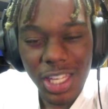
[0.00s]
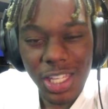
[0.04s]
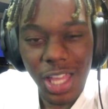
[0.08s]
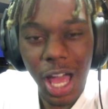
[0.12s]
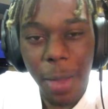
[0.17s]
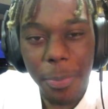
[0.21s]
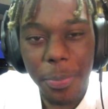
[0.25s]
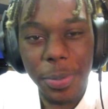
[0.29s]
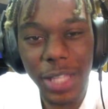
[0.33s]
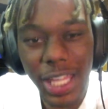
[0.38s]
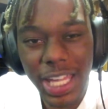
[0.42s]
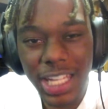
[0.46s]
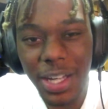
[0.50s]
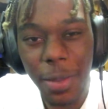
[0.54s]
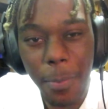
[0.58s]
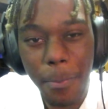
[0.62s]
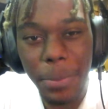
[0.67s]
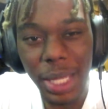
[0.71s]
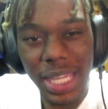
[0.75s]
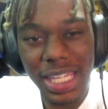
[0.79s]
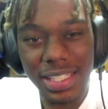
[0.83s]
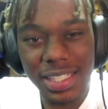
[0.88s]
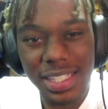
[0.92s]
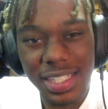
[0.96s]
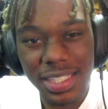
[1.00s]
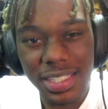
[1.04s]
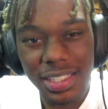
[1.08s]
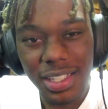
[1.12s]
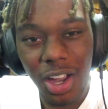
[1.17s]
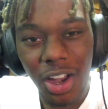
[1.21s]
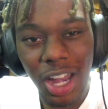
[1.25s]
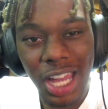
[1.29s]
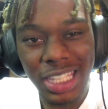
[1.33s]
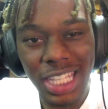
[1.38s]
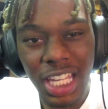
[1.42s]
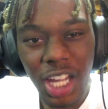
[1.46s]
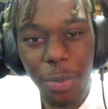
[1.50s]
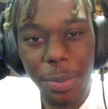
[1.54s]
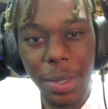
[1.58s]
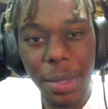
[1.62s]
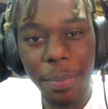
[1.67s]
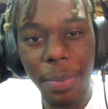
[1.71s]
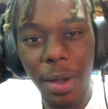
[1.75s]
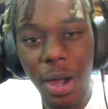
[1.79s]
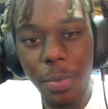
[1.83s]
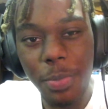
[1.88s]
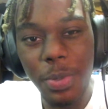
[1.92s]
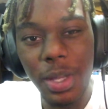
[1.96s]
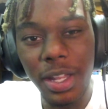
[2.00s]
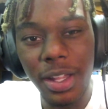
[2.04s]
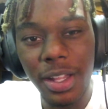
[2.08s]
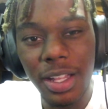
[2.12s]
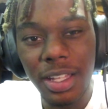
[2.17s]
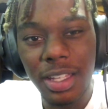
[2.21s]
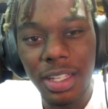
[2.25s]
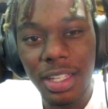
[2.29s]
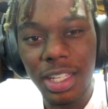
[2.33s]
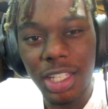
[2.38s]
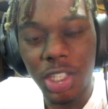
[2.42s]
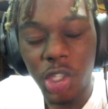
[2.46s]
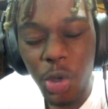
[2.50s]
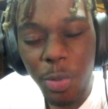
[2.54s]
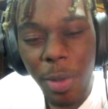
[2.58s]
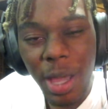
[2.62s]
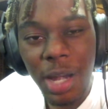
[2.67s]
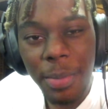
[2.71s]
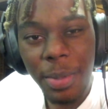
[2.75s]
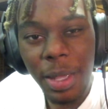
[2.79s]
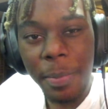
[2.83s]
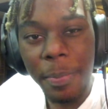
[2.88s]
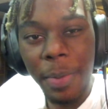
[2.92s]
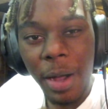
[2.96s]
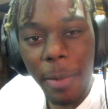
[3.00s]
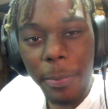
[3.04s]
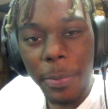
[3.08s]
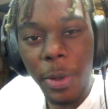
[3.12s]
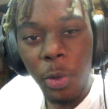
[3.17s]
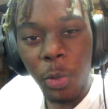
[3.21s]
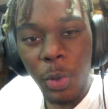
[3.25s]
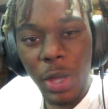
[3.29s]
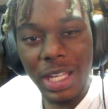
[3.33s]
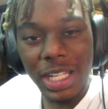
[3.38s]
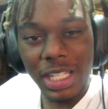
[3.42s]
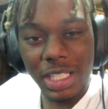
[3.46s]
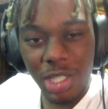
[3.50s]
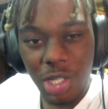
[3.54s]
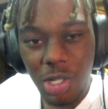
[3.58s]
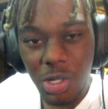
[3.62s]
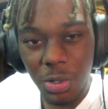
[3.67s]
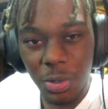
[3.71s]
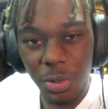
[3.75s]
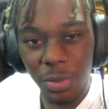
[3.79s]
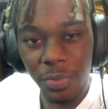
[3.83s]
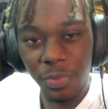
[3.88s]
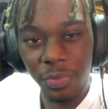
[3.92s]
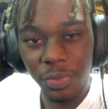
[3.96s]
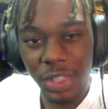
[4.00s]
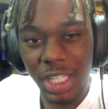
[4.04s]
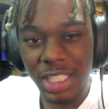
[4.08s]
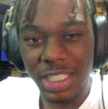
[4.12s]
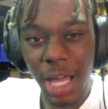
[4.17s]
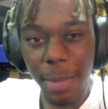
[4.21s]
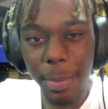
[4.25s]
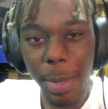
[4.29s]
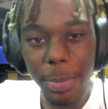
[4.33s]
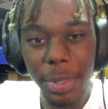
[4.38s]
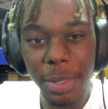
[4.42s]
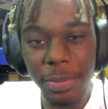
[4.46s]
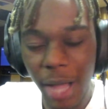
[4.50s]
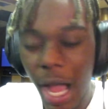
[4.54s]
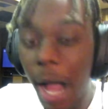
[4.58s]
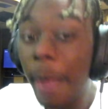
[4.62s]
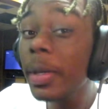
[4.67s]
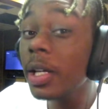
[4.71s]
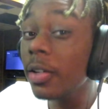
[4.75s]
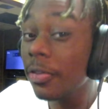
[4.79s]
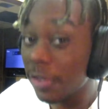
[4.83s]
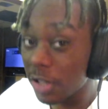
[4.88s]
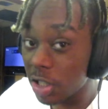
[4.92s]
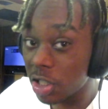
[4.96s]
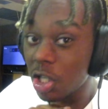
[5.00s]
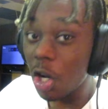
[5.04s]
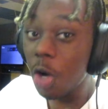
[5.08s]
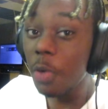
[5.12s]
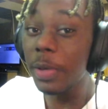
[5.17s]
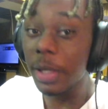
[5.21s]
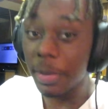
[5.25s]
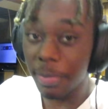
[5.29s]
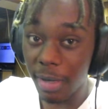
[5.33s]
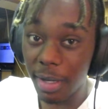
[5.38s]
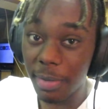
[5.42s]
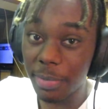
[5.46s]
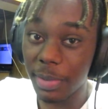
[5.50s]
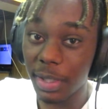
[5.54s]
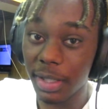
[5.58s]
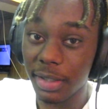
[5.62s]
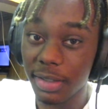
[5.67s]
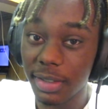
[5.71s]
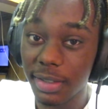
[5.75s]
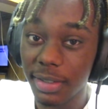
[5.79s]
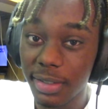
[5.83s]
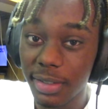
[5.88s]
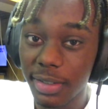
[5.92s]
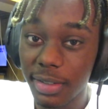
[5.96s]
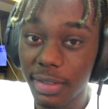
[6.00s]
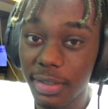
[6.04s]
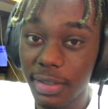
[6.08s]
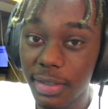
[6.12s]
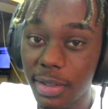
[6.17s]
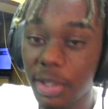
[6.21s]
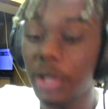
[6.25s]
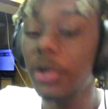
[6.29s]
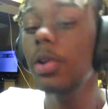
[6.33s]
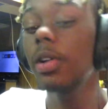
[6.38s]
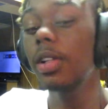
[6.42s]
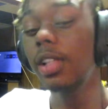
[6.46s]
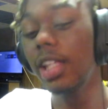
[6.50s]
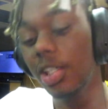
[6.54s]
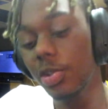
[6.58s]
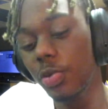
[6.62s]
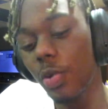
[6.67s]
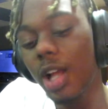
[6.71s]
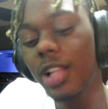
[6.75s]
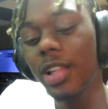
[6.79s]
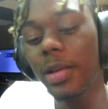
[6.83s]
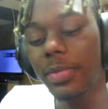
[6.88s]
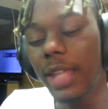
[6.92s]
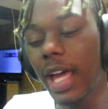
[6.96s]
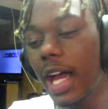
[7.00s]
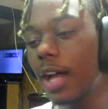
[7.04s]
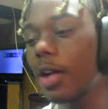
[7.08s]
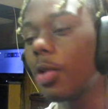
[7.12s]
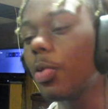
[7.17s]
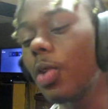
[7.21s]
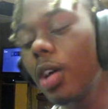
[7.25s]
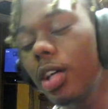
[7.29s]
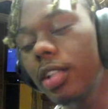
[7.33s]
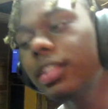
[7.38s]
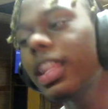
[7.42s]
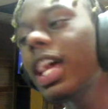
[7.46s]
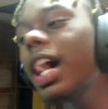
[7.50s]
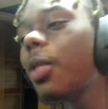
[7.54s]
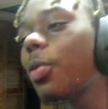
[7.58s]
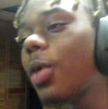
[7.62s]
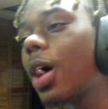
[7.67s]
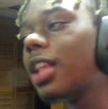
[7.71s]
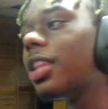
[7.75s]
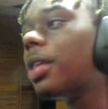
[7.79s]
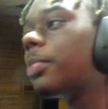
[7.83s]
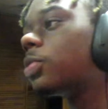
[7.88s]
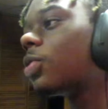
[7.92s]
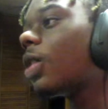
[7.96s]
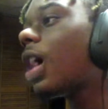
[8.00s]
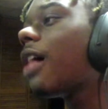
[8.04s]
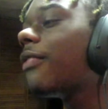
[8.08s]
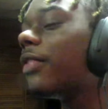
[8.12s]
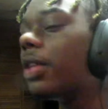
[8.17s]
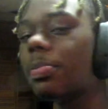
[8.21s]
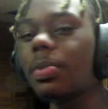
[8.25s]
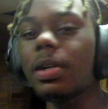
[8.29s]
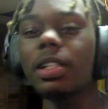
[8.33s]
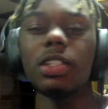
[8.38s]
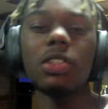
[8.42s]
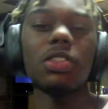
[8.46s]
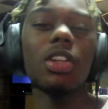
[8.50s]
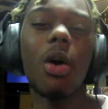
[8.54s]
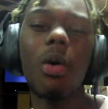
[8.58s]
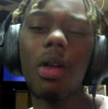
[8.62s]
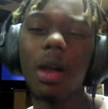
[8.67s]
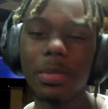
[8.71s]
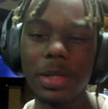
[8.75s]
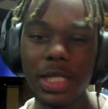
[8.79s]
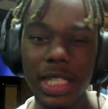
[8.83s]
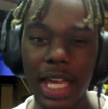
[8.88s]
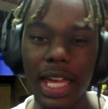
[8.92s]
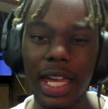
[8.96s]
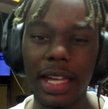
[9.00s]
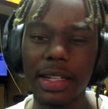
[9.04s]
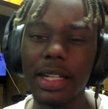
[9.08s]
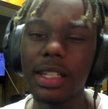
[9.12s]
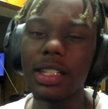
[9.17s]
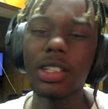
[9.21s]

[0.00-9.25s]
I'm playing them beats, all right? They gonna be bumping. You better be bumping with it too, cause I'm gonna be, I'm gonna for sure be bumping or at least while I'm not well not while I'm driving, but you know what I'm saying.